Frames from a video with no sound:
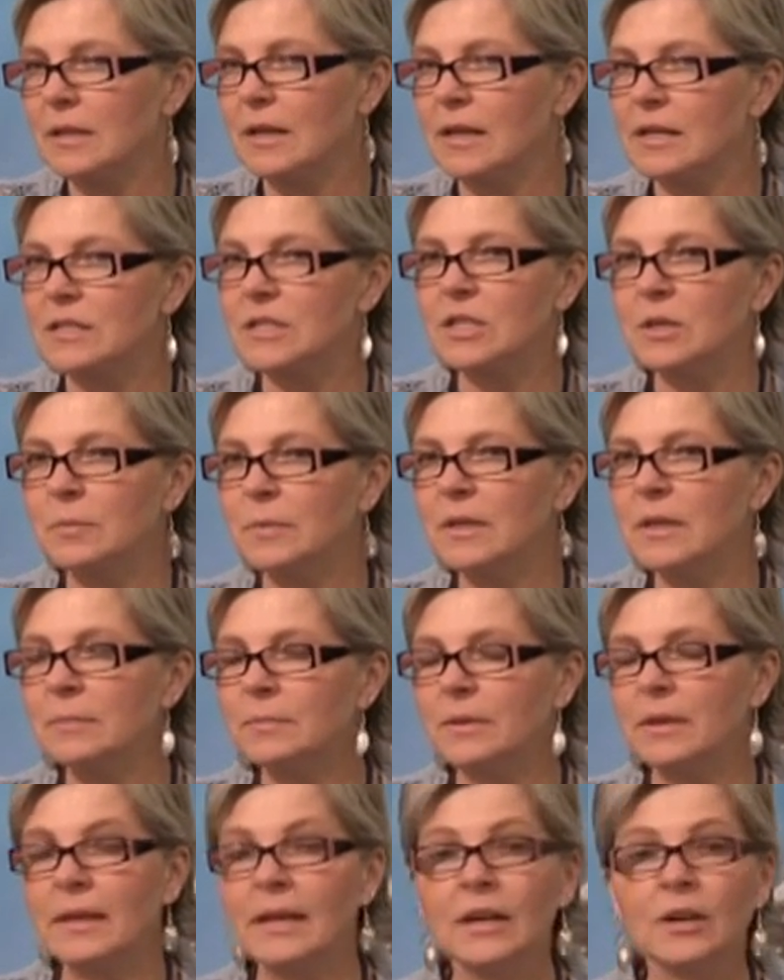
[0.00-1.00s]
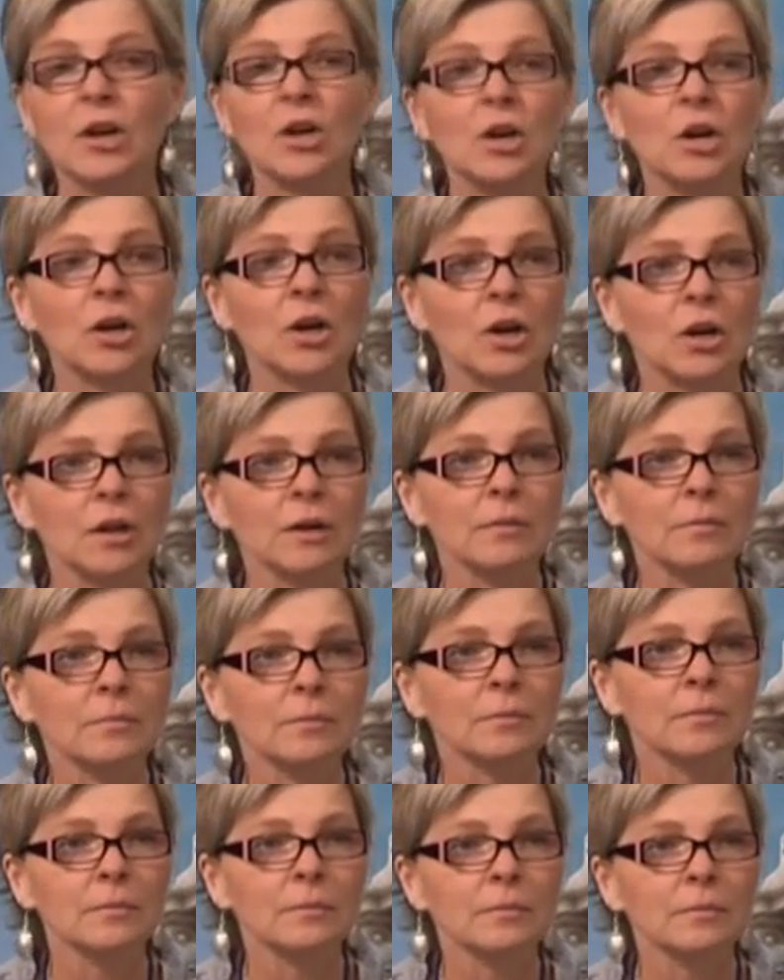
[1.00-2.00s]
as to manipulate her
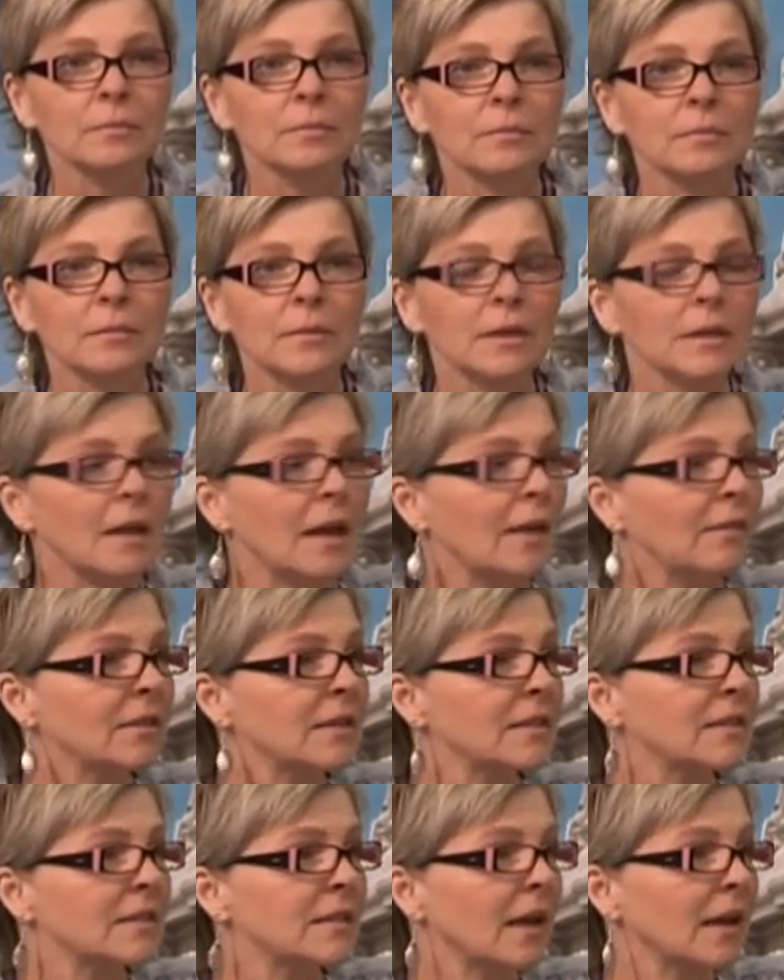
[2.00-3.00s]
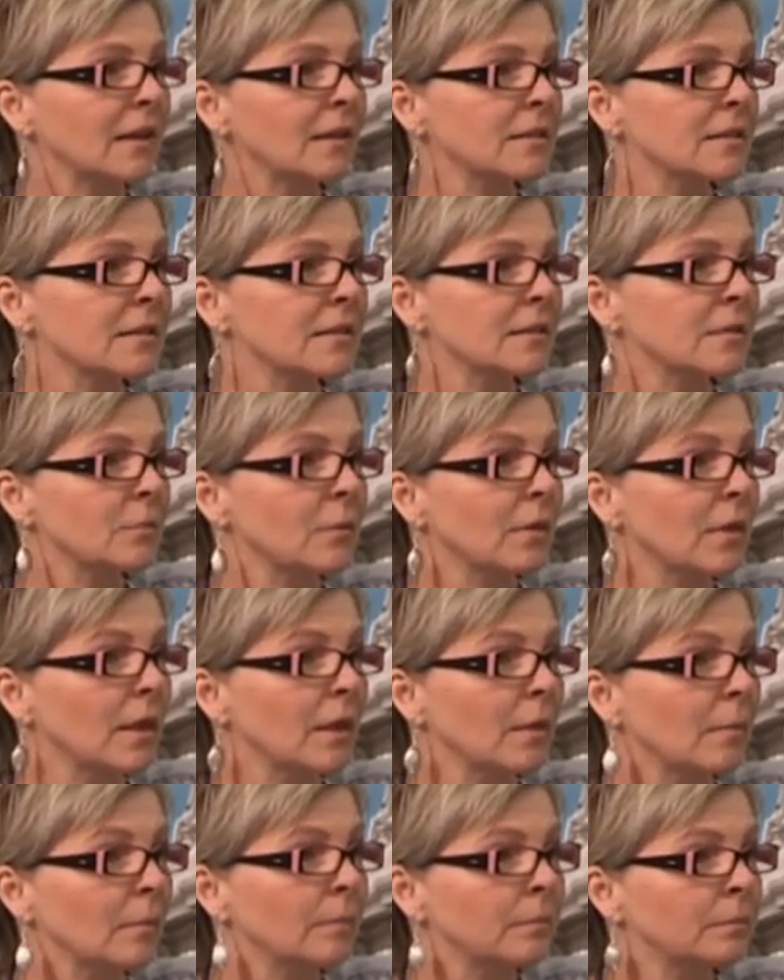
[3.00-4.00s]
into having sex with
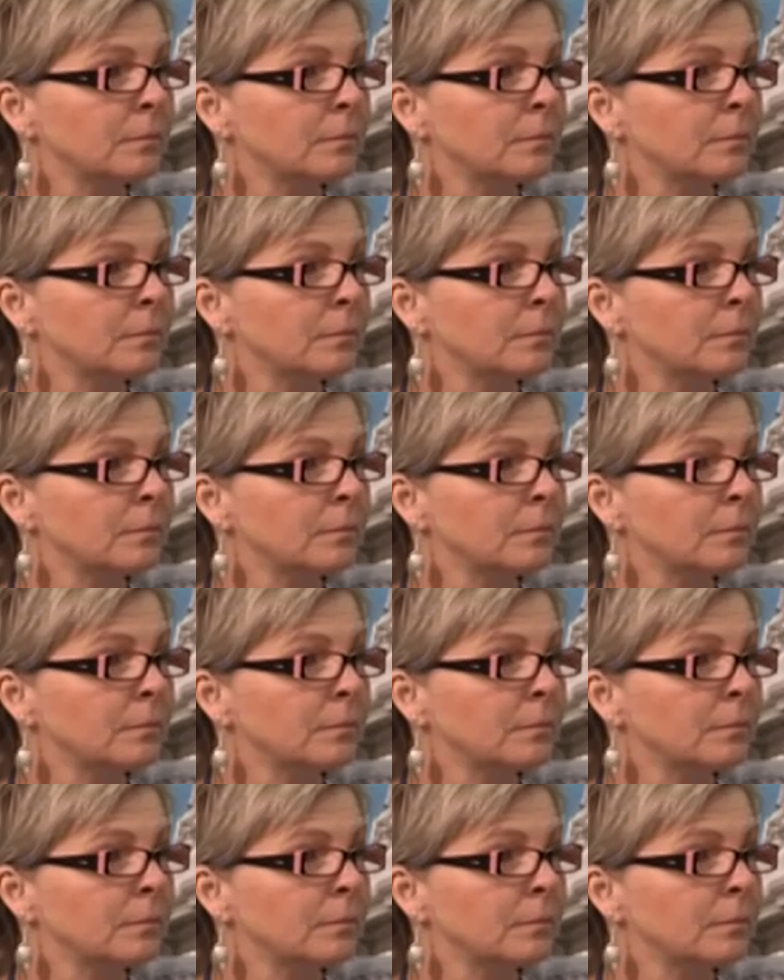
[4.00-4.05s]
him.